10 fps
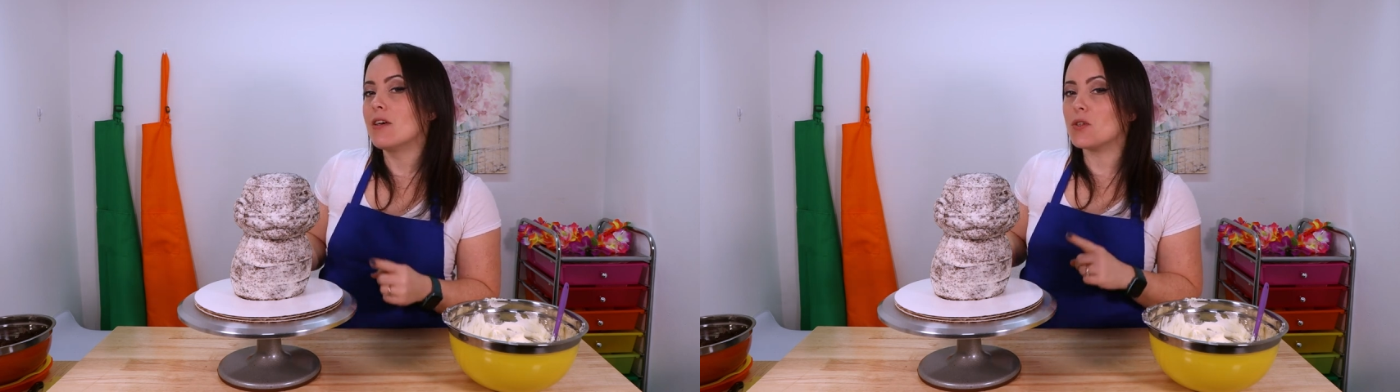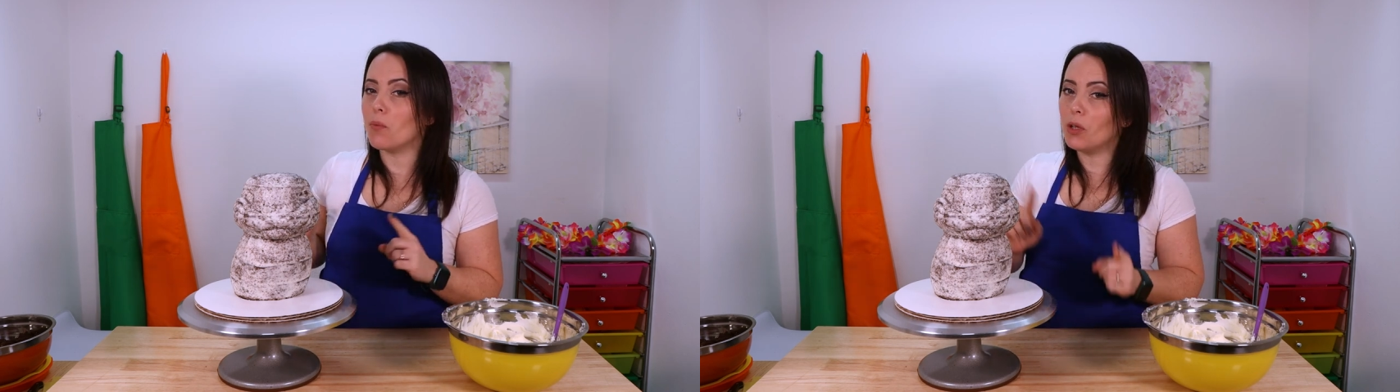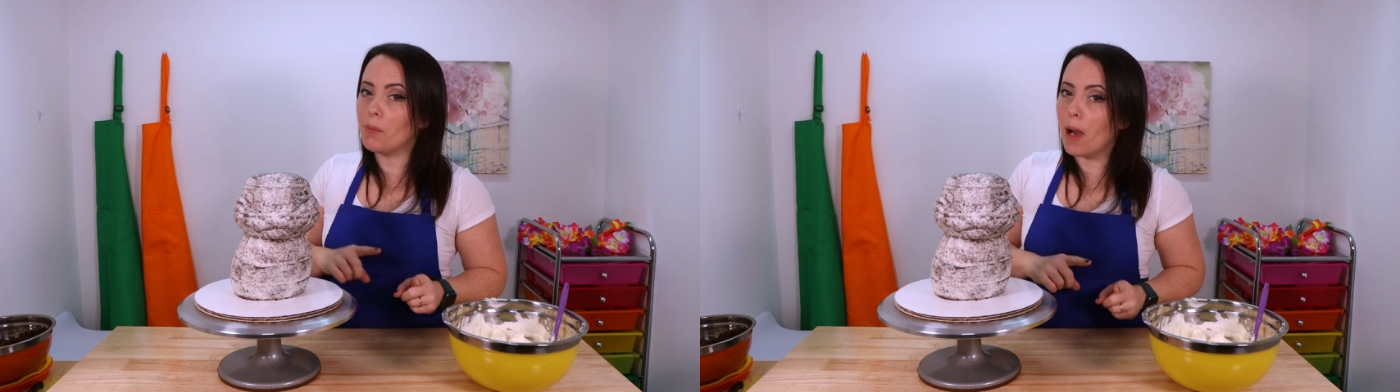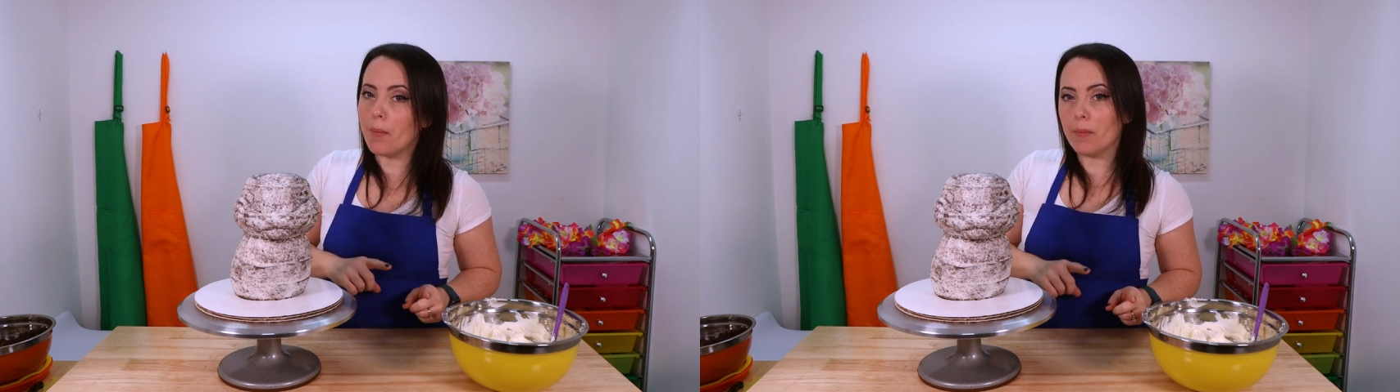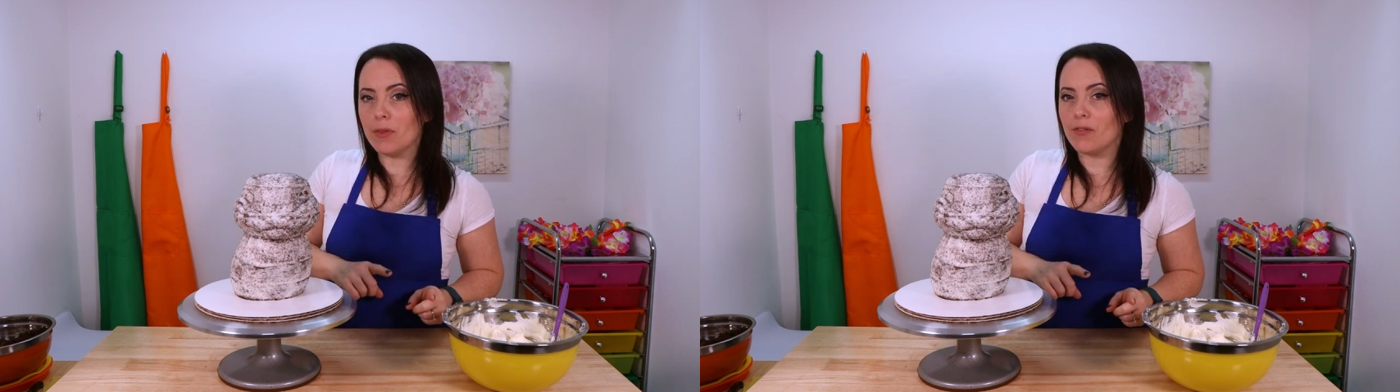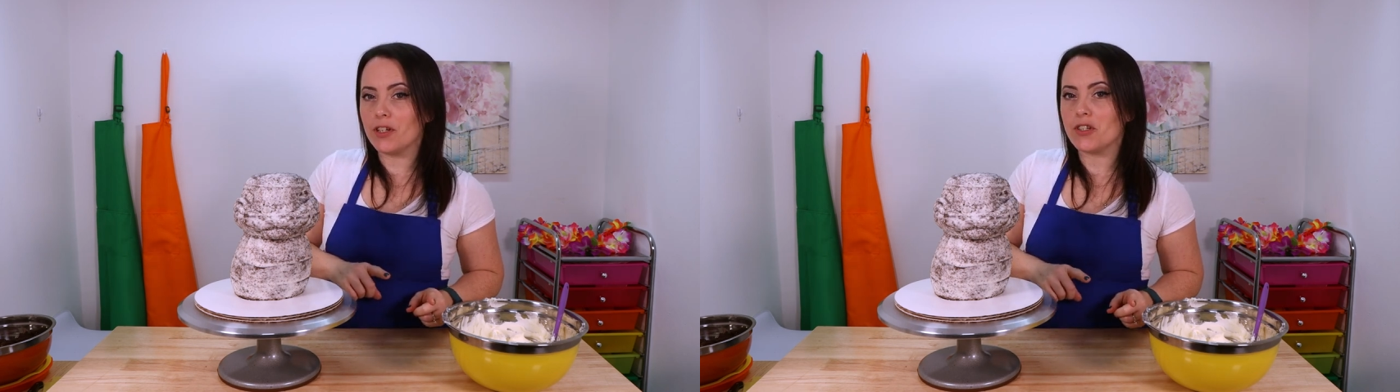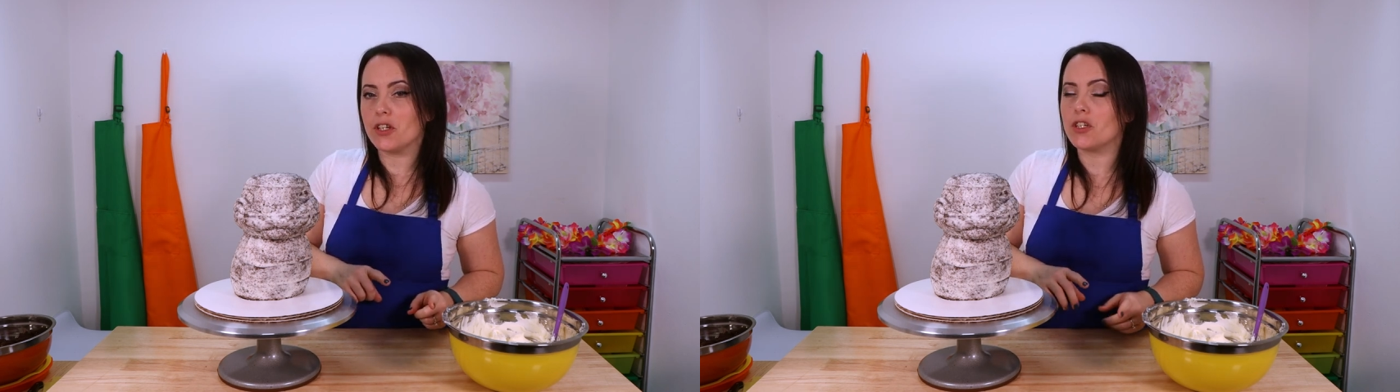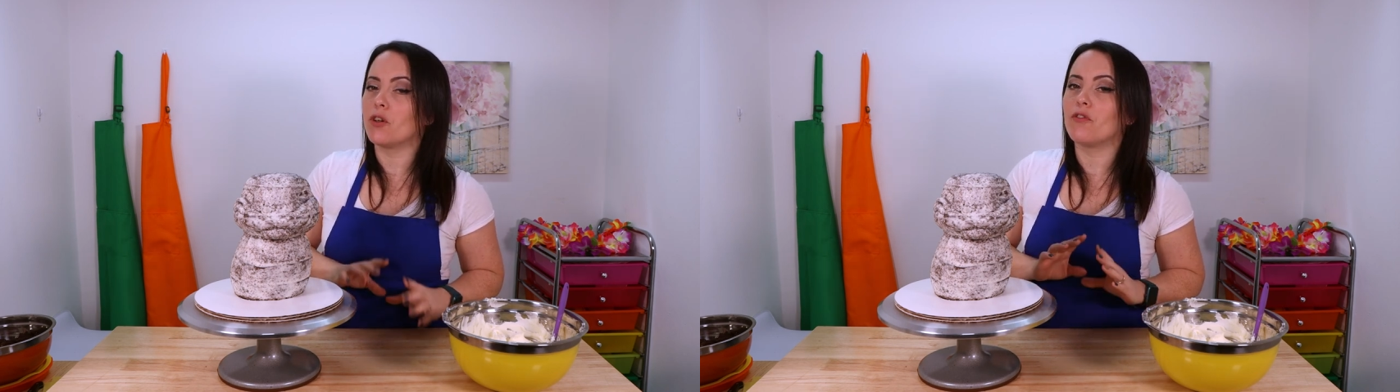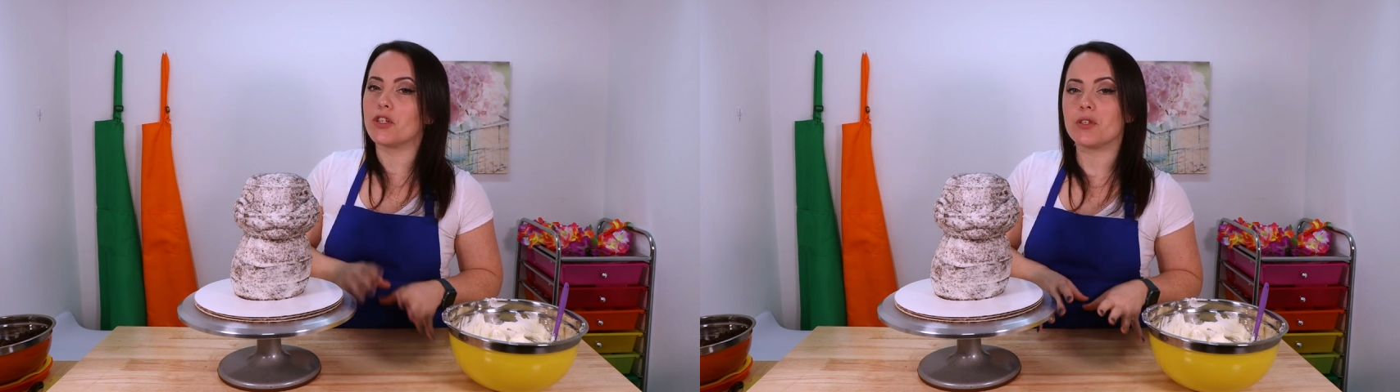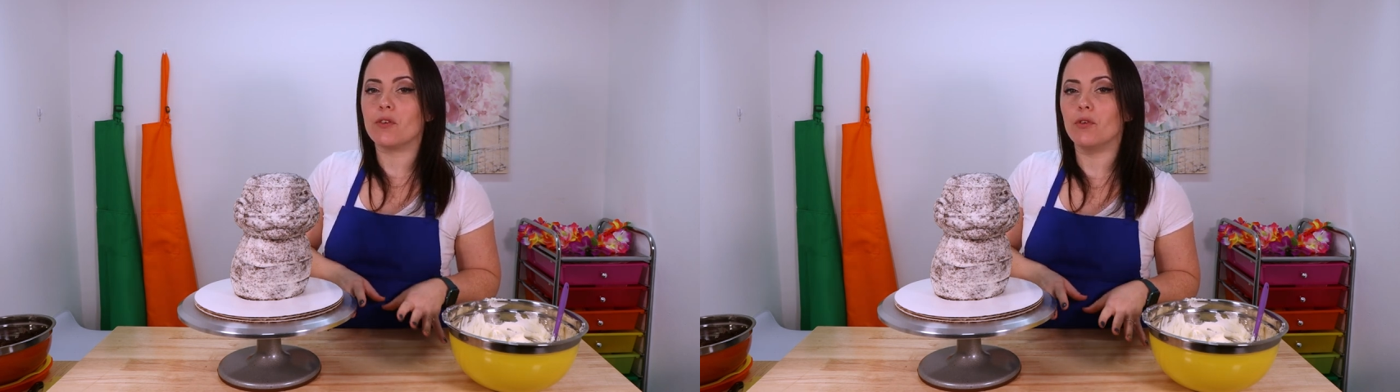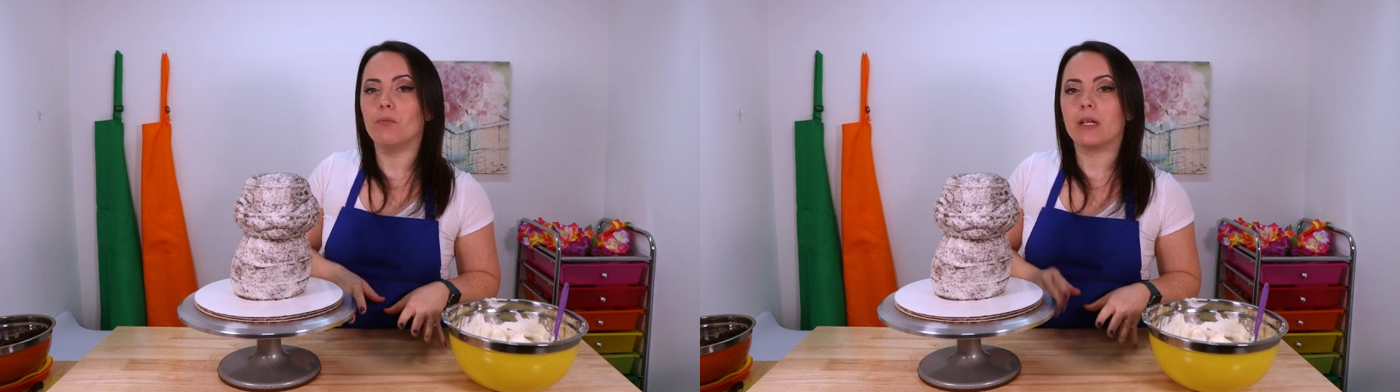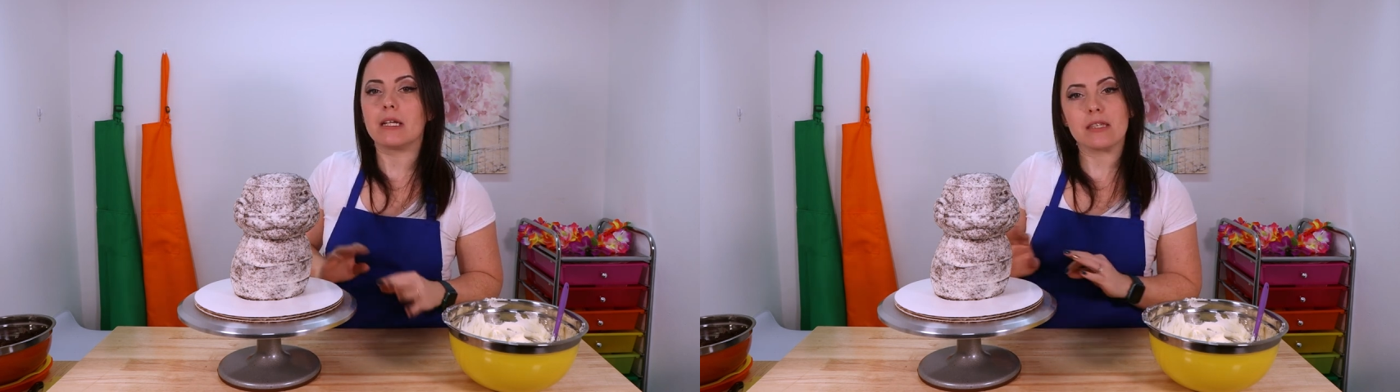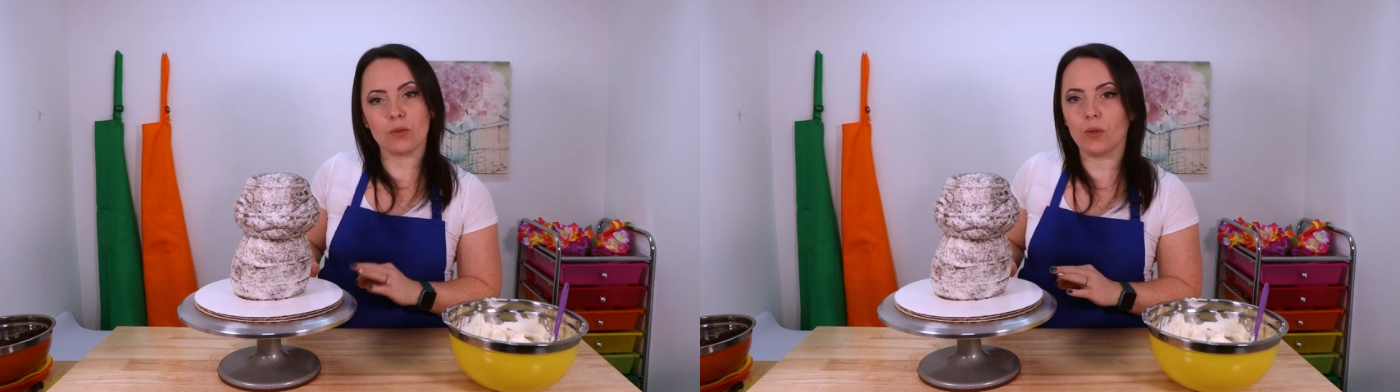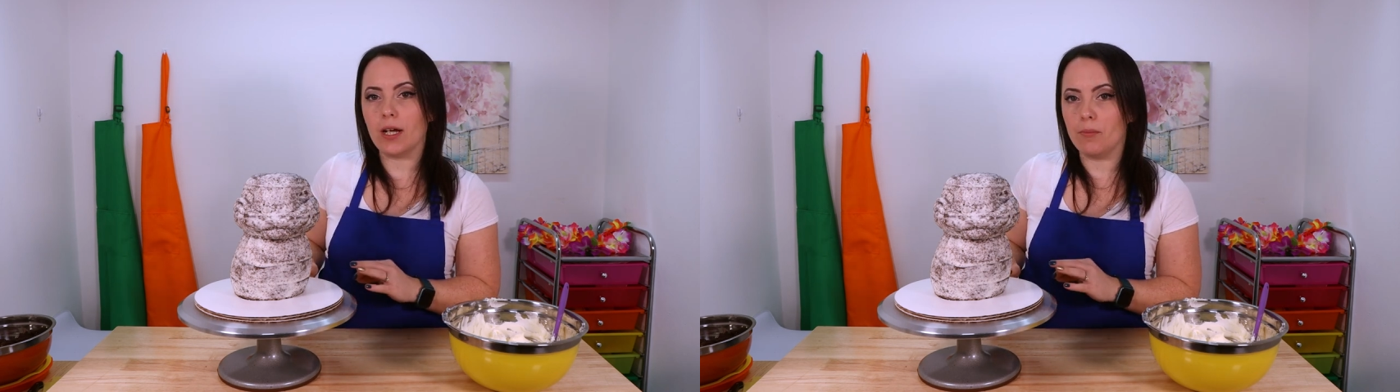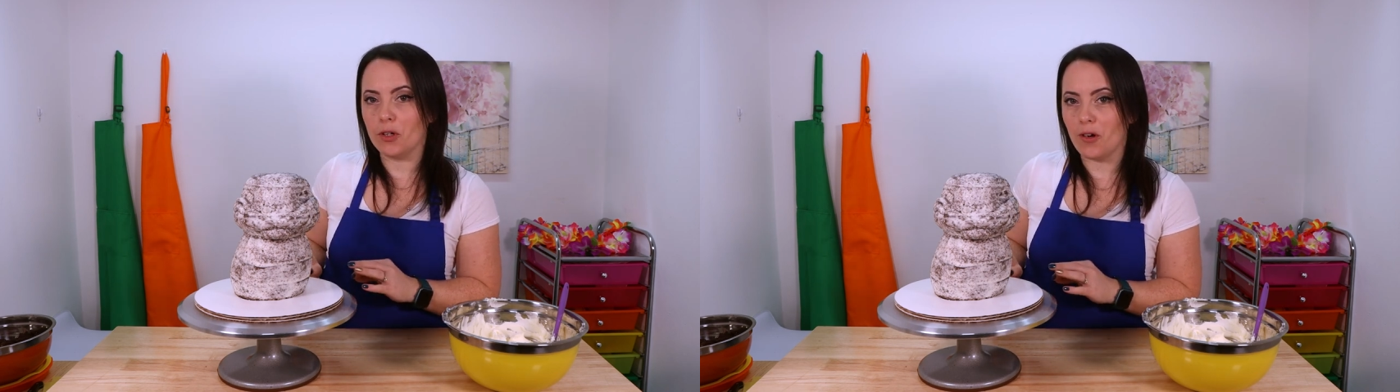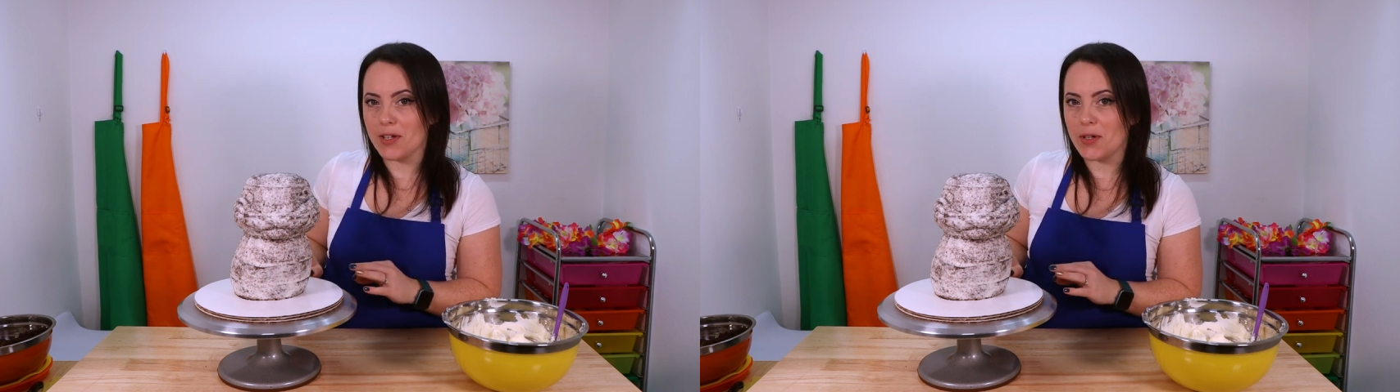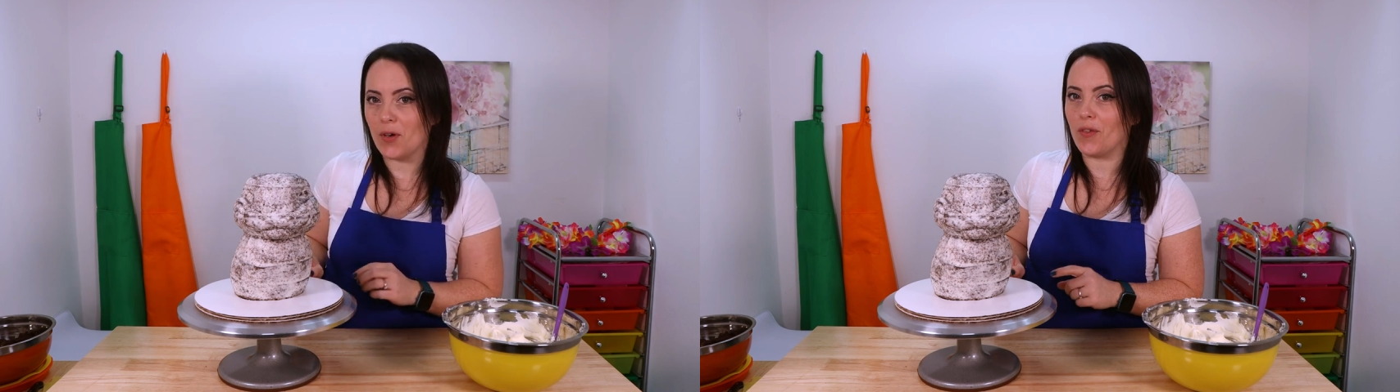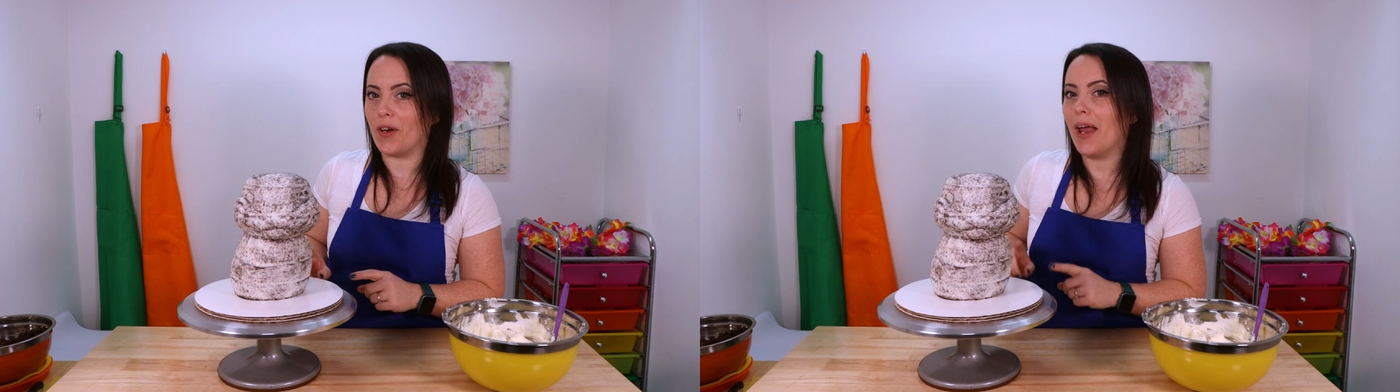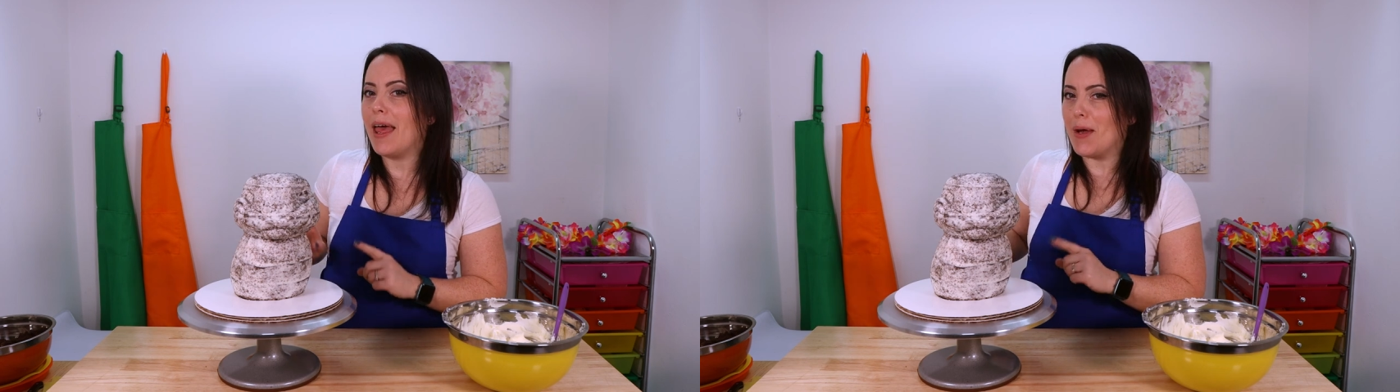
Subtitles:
So I'm gonna pop him in the fridge to chill for just a few minutes to allow him to crust over,